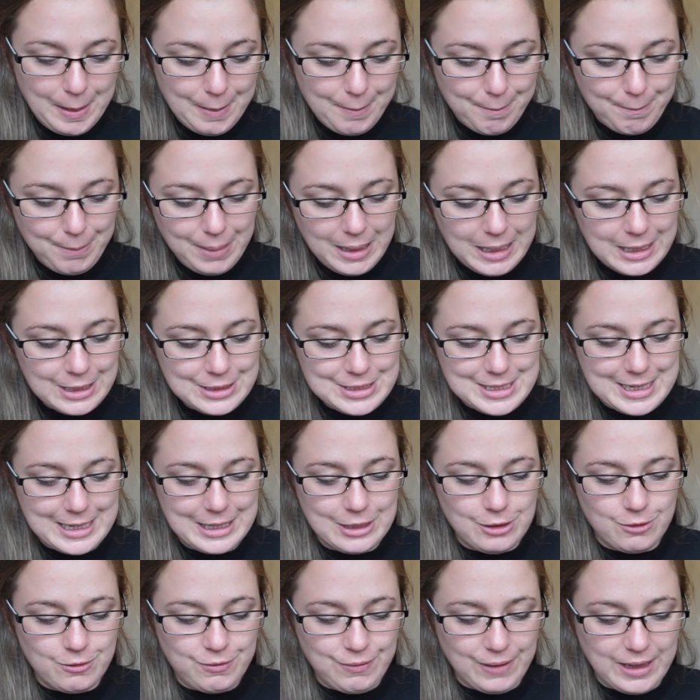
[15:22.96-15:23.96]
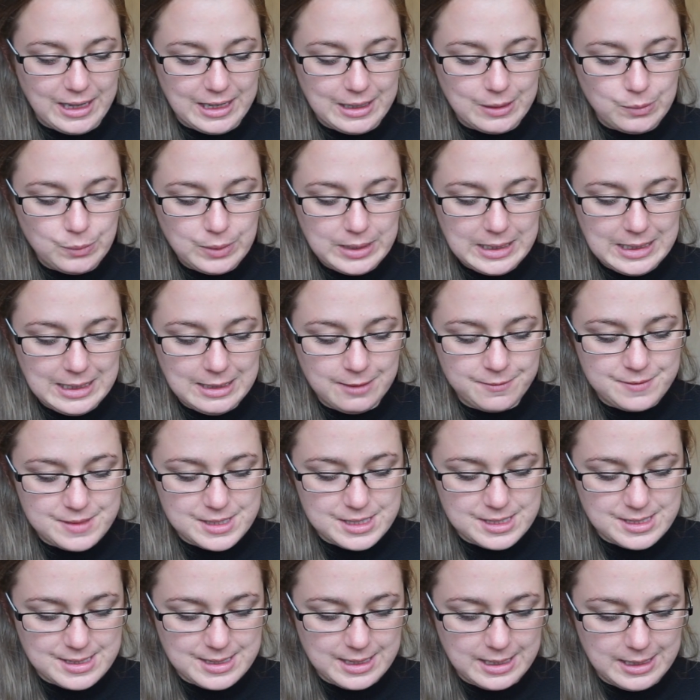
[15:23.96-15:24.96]
Bloody lovely. We love to
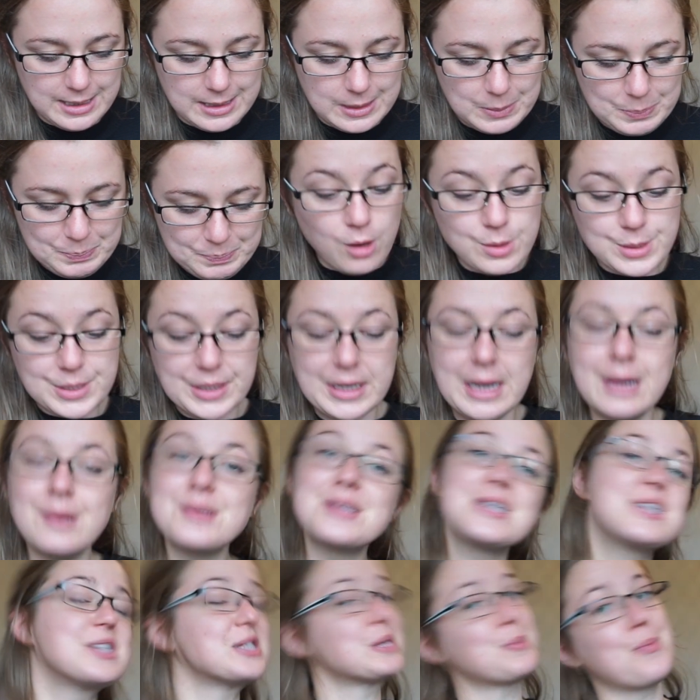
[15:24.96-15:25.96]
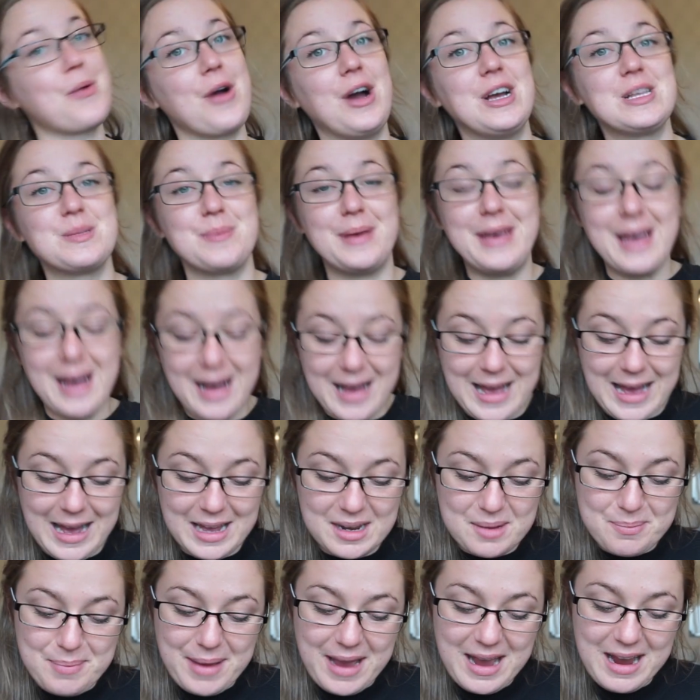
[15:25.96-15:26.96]
see it. Oh, something else that surprised me. I had
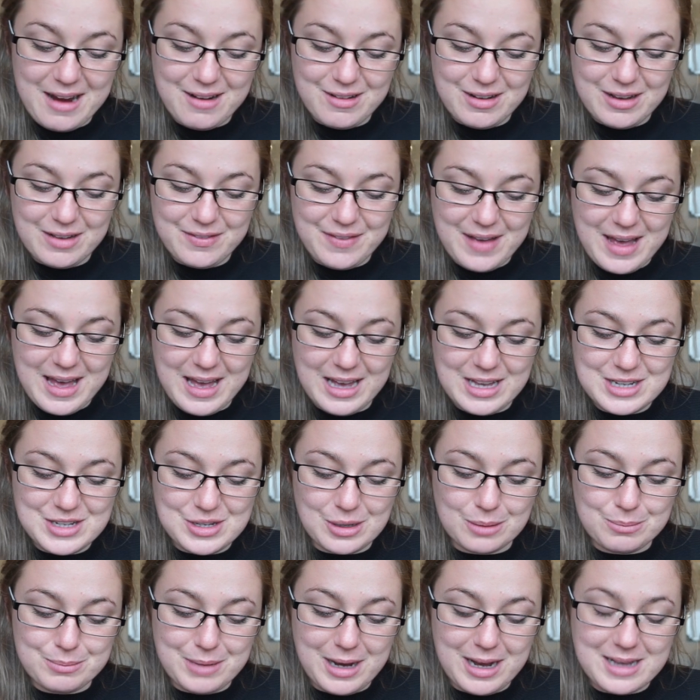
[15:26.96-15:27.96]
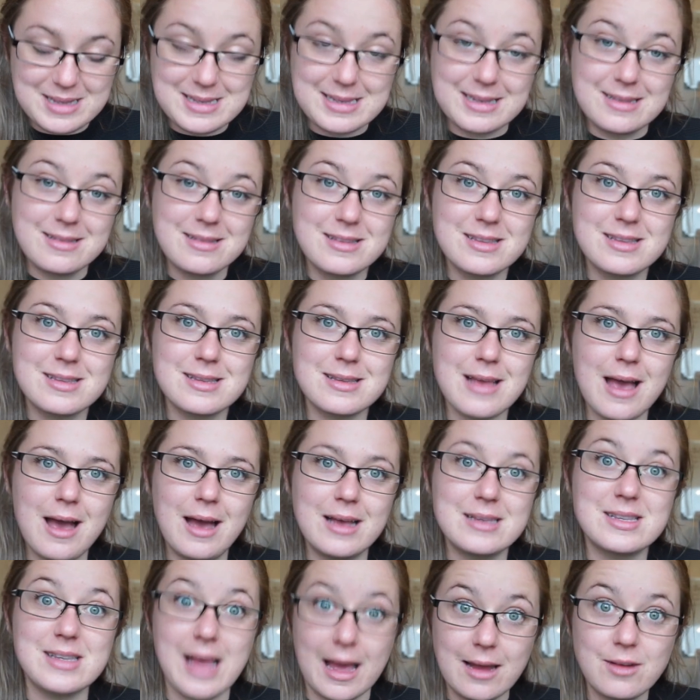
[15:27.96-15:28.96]
a pair of Doc Martens
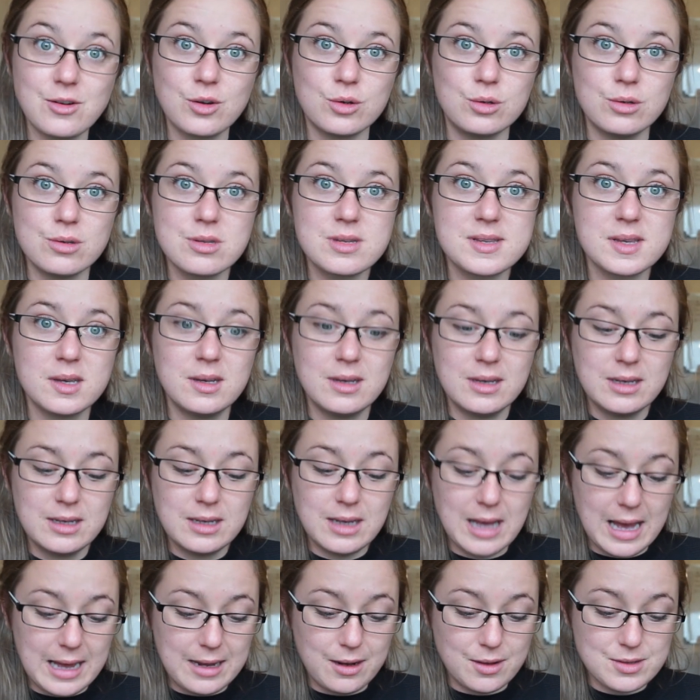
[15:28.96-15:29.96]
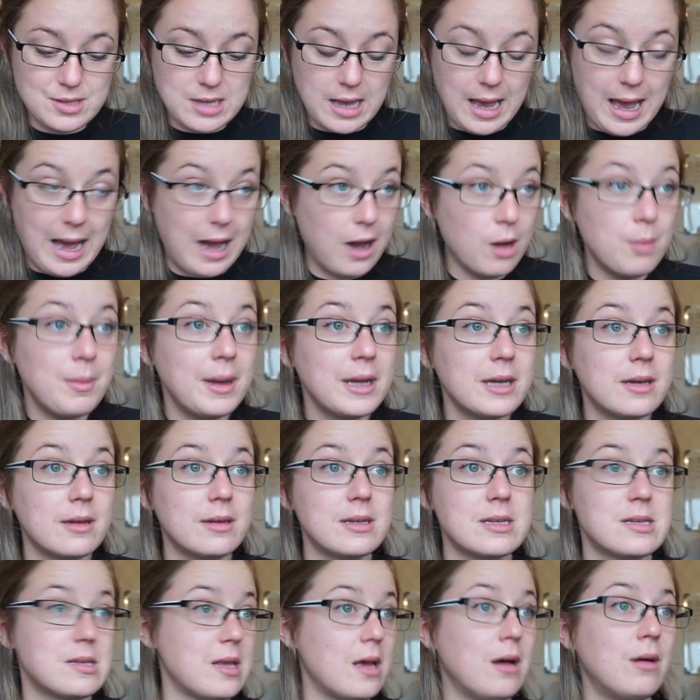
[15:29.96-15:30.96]
sandals and I was like, how am I going
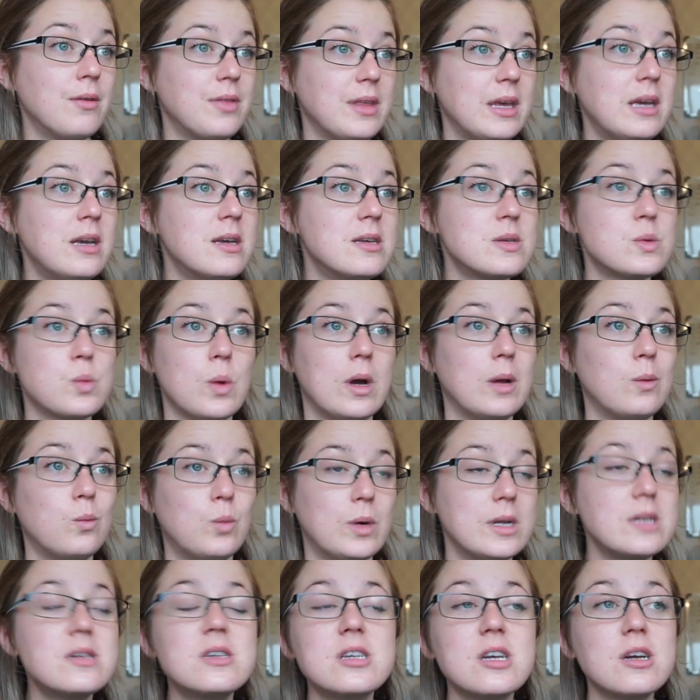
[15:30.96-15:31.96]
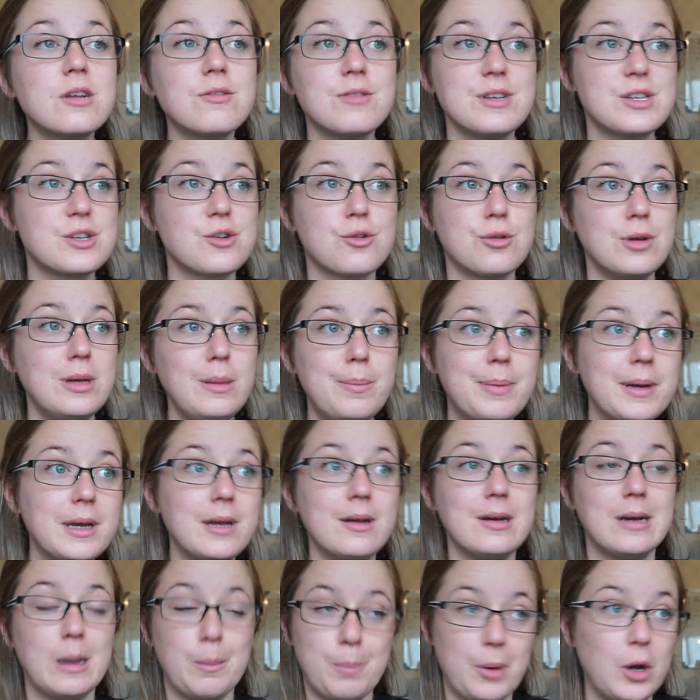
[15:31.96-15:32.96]
to sell these when winter is
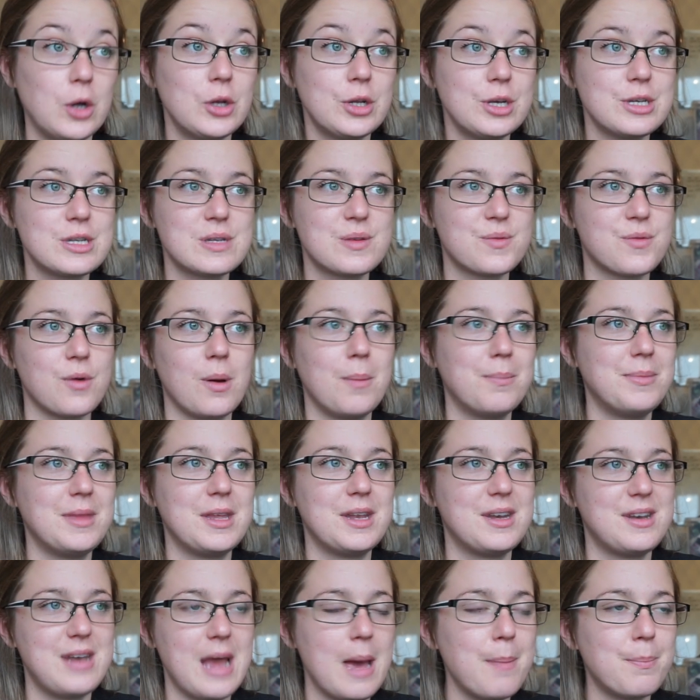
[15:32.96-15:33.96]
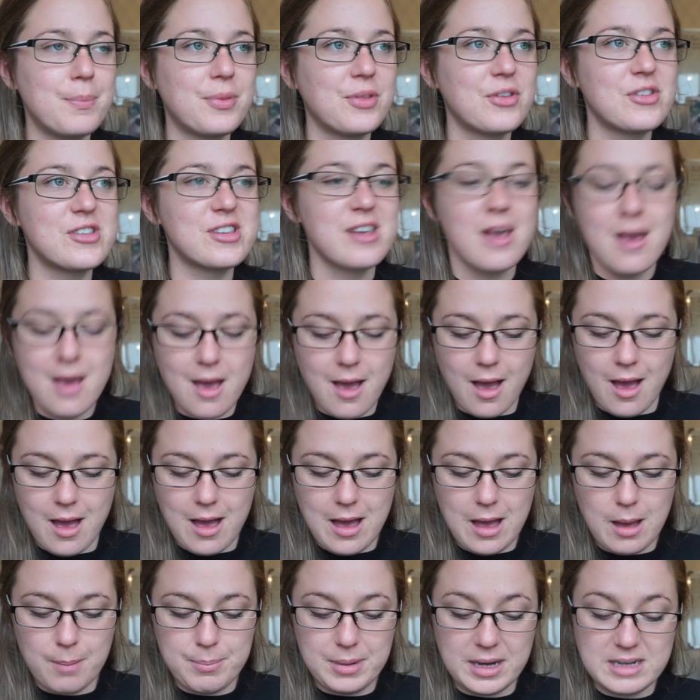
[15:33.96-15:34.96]
creeping upon us from the depths?
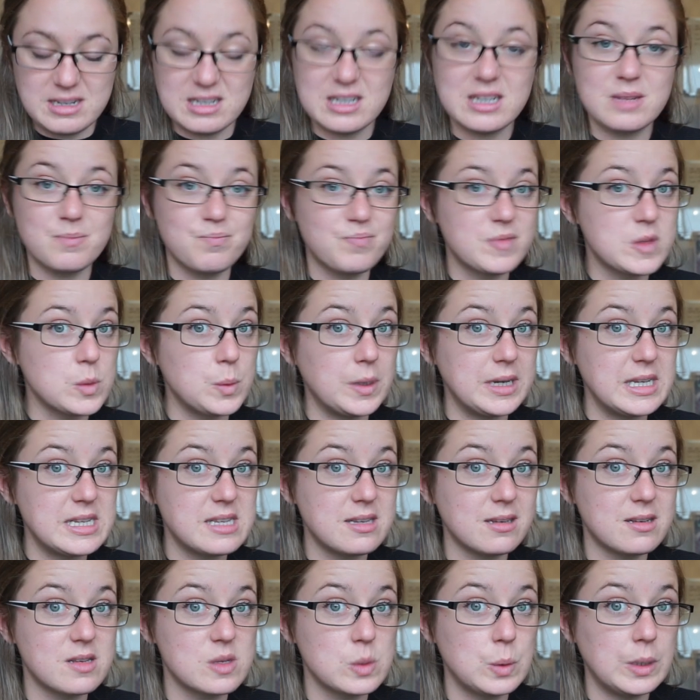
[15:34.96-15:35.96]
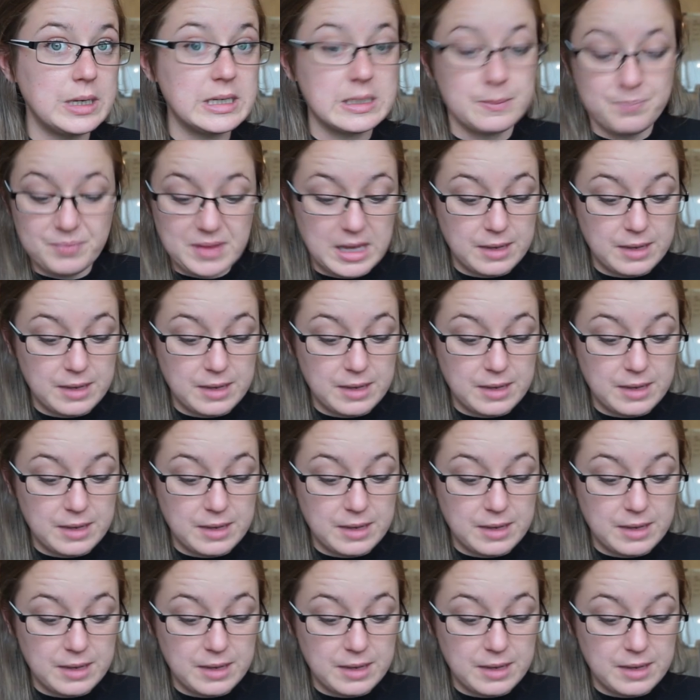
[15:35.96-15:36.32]
But I did. 26 quid.